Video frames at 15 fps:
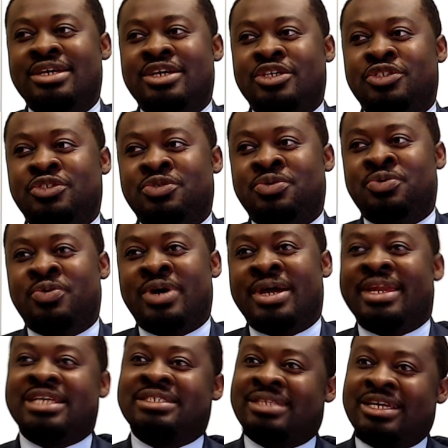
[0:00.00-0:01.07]
you
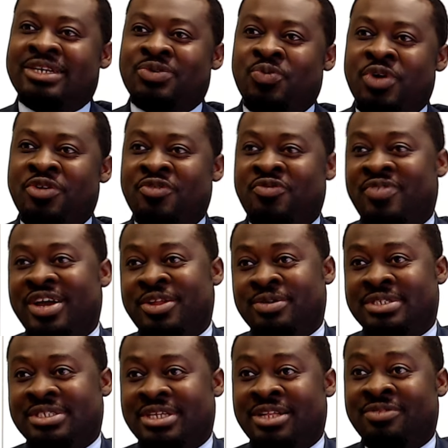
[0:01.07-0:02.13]
understand where you find
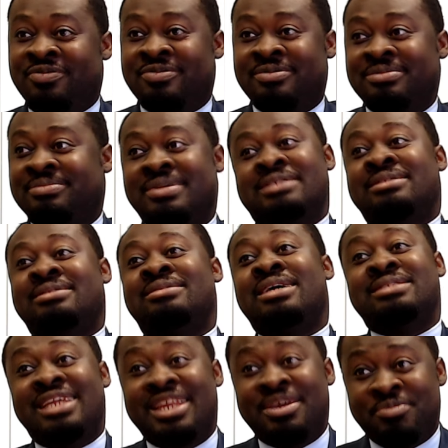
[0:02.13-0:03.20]
yourself as
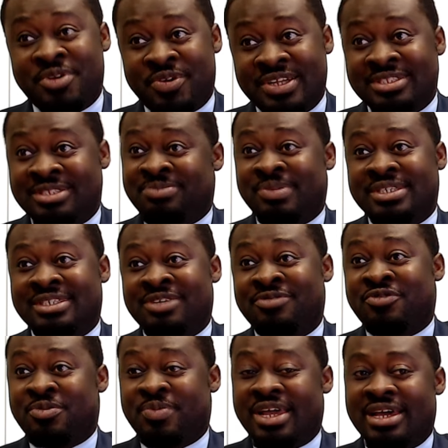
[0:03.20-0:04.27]
an immigrant, myself
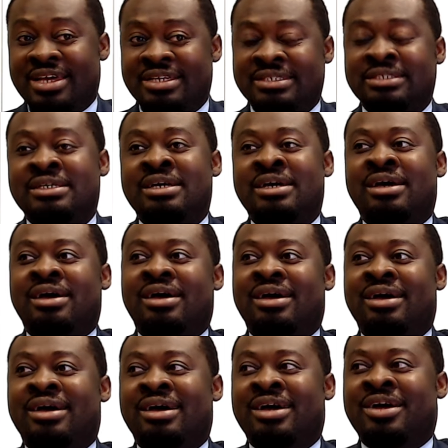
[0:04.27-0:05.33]
from
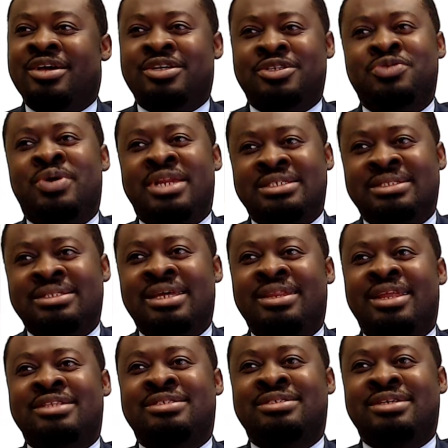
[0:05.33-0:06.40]
Ghana, you understand that